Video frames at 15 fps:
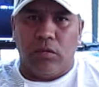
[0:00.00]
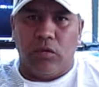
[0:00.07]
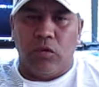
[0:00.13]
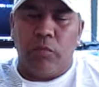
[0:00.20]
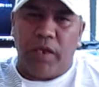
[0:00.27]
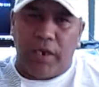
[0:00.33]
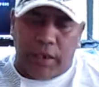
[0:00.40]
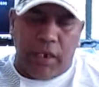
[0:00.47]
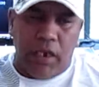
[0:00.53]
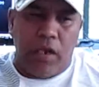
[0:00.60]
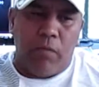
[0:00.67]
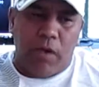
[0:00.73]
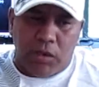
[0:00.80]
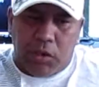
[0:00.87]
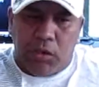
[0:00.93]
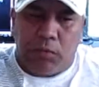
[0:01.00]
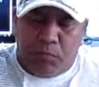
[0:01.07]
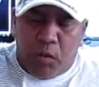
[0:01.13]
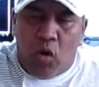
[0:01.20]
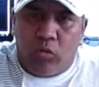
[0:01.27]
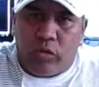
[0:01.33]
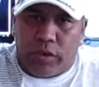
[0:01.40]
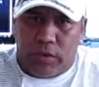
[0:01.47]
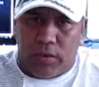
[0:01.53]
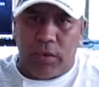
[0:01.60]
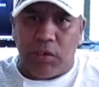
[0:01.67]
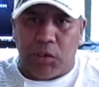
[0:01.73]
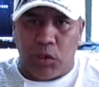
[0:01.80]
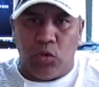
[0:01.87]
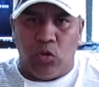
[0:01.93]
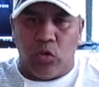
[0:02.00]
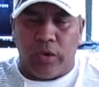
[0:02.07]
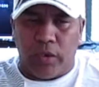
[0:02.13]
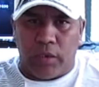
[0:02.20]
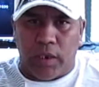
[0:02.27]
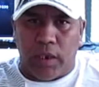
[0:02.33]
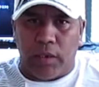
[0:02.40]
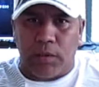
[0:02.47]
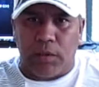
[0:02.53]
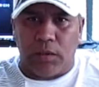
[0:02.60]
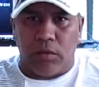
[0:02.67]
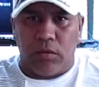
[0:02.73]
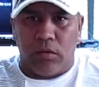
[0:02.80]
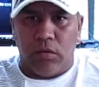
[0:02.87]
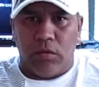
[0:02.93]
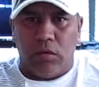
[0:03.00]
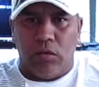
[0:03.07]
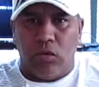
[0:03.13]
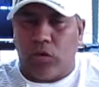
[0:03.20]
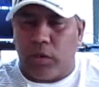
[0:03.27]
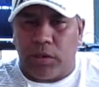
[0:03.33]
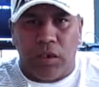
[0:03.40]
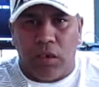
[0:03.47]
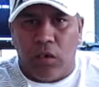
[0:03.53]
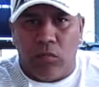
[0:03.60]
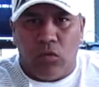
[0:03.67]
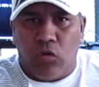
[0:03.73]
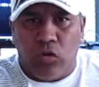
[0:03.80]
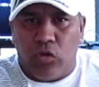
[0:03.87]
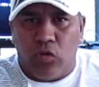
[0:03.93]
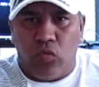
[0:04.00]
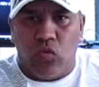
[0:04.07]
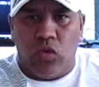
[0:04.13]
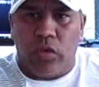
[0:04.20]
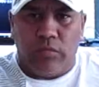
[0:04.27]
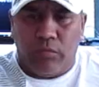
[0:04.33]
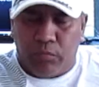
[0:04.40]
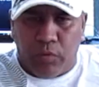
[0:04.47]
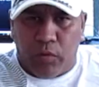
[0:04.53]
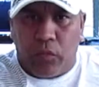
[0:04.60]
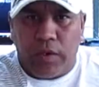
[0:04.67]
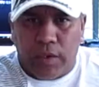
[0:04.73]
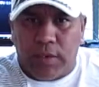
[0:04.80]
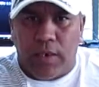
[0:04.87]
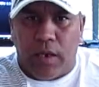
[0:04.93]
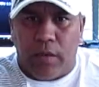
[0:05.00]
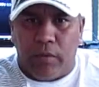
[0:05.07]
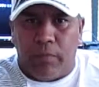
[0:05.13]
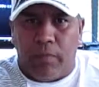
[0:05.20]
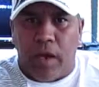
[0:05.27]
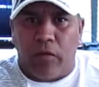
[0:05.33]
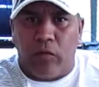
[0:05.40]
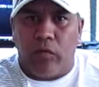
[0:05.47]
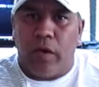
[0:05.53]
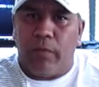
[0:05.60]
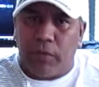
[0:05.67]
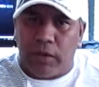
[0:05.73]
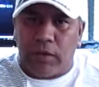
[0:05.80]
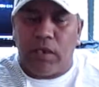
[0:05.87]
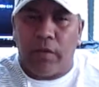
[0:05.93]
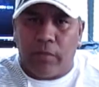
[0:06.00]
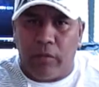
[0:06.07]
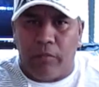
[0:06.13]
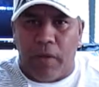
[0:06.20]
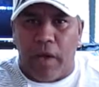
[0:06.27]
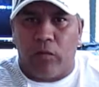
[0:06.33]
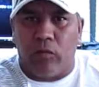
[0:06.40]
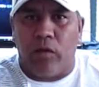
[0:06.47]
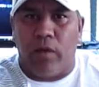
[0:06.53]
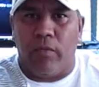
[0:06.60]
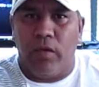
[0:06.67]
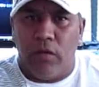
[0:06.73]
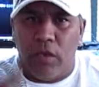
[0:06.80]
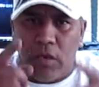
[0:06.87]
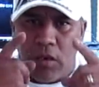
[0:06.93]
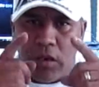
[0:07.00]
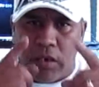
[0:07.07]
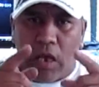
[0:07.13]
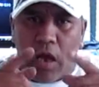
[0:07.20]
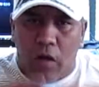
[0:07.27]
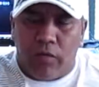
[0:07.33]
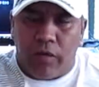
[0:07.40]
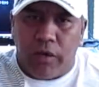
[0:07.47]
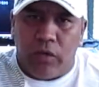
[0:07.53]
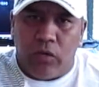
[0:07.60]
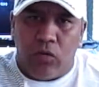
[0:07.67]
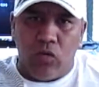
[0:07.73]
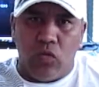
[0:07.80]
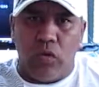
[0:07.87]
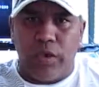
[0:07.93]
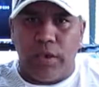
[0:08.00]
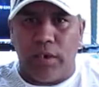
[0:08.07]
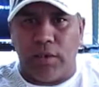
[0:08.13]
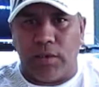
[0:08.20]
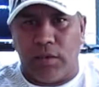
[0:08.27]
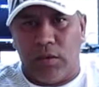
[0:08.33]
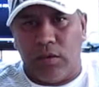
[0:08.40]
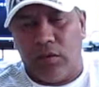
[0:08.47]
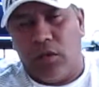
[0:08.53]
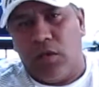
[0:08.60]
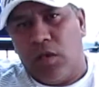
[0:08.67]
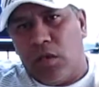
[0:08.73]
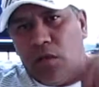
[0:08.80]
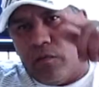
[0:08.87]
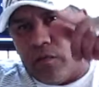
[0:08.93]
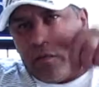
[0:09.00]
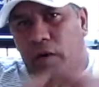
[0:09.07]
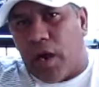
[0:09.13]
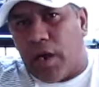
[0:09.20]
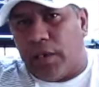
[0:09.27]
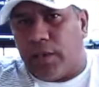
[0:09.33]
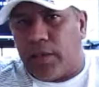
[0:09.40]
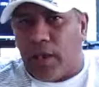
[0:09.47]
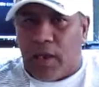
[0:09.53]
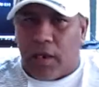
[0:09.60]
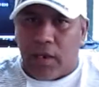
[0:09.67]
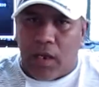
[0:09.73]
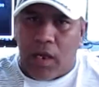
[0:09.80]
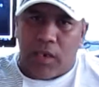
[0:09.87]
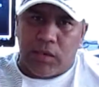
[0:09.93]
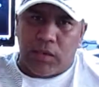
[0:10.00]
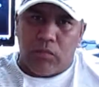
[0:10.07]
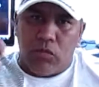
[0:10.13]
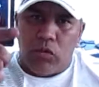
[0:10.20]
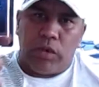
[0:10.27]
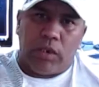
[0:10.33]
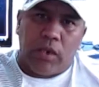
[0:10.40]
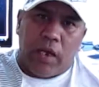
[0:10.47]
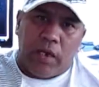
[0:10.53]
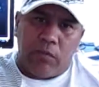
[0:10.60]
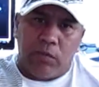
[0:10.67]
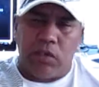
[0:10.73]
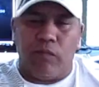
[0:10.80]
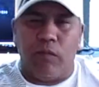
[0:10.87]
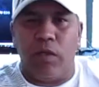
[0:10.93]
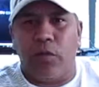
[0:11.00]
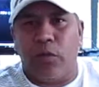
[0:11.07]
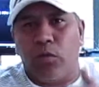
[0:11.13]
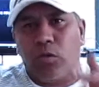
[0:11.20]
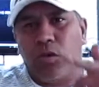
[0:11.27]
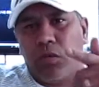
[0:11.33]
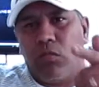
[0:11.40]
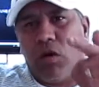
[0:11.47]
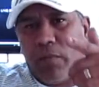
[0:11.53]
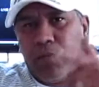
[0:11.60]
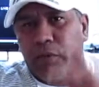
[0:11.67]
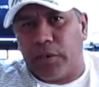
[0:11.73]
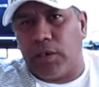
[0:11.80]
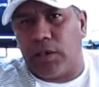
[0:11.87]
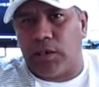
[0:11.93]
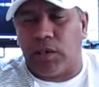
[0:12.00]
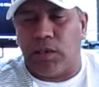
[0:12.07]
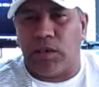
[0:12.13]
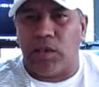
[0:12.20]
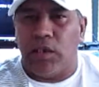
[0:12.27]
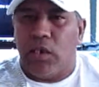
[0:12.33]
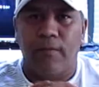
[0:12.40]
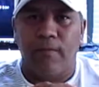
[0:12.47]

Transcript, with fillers: You better care about your opponent that you're going against. You can tell them all you want, but when it's time to battle rap, it's time to battle rap. Y'all already know who it is. Variety, The the Music IMTV, those are my predictions.